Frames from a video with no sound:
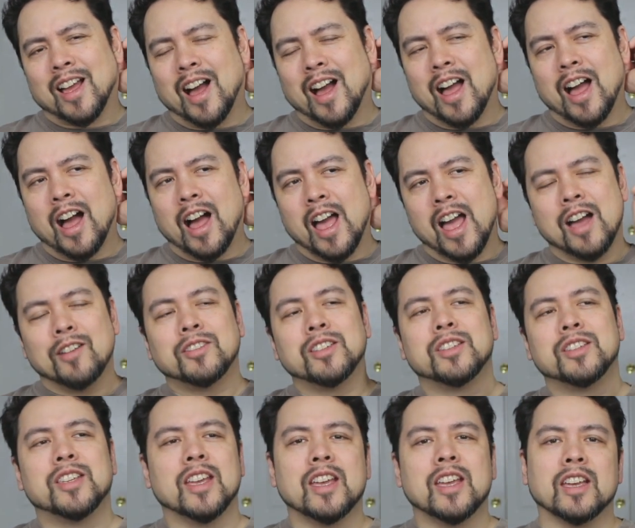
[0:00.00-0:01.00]
I have to
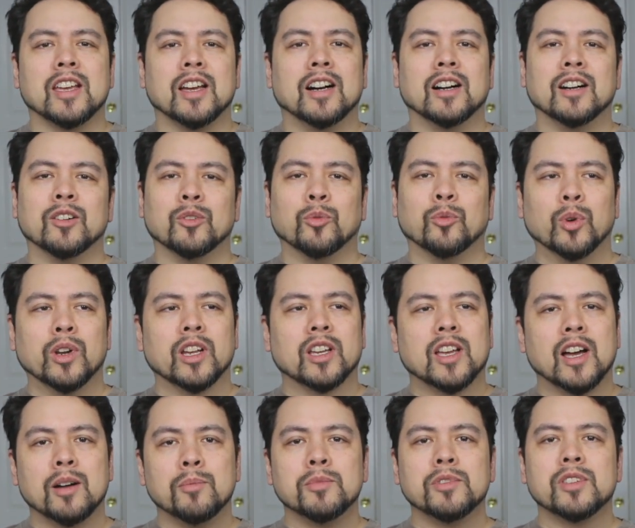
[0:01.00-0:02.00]
say, uh, when it
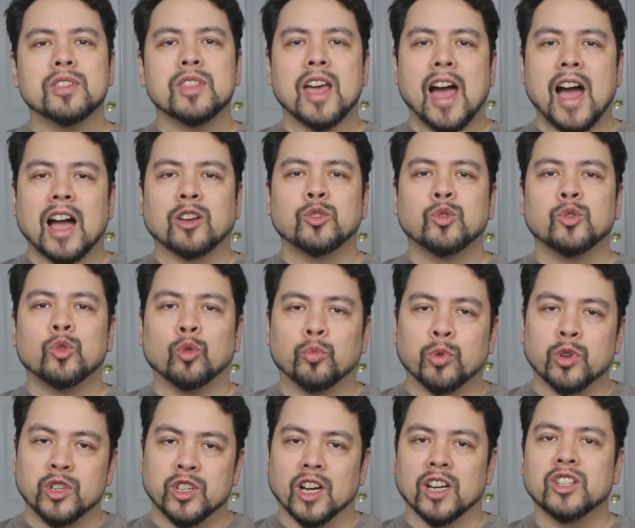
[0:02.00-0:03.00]
comes to the actual
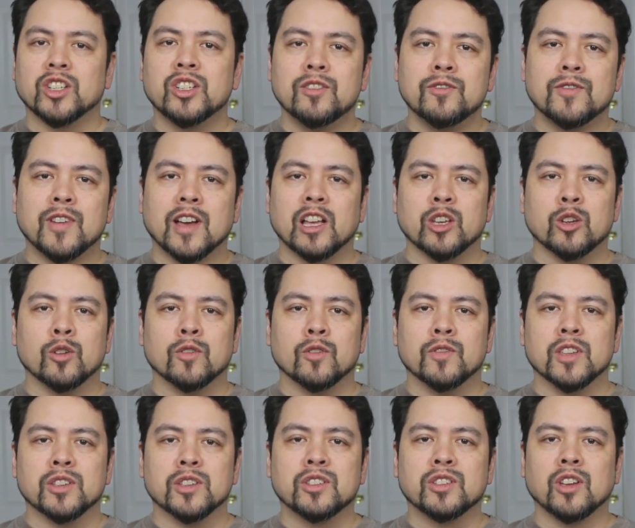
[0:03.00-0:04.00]
production value of
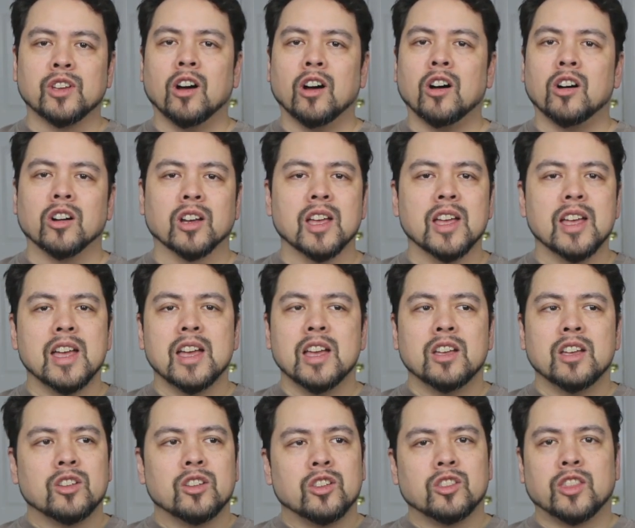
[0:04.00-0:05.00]
this song,
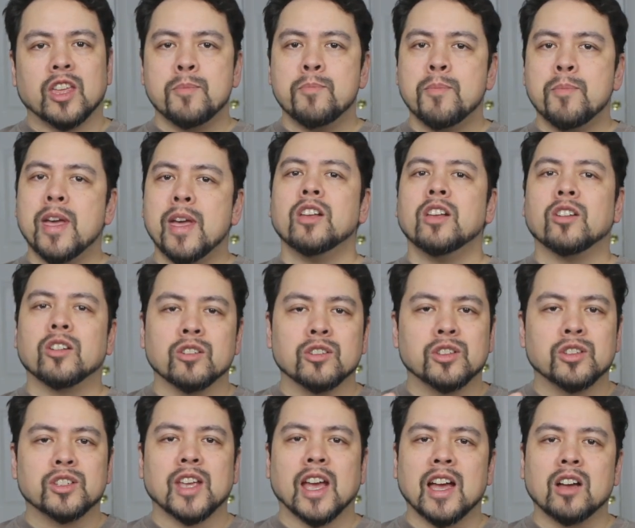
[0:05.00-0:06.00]
they made her
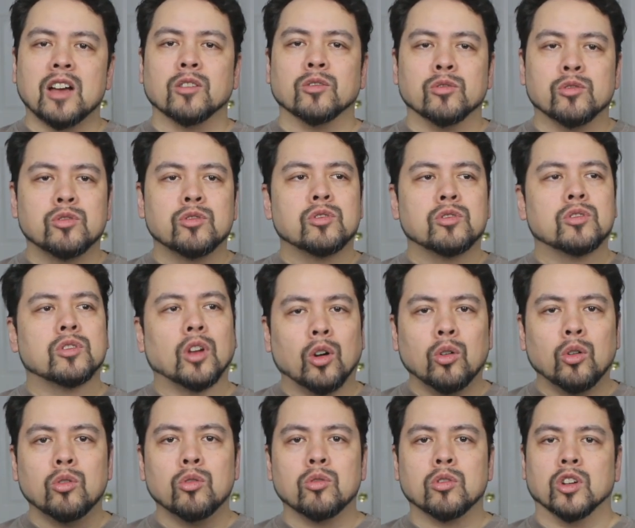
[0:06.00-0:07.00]
sound
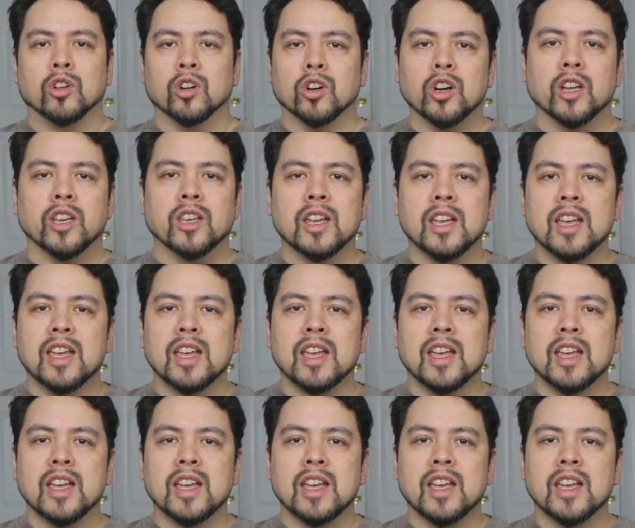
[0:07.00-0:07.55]
so good.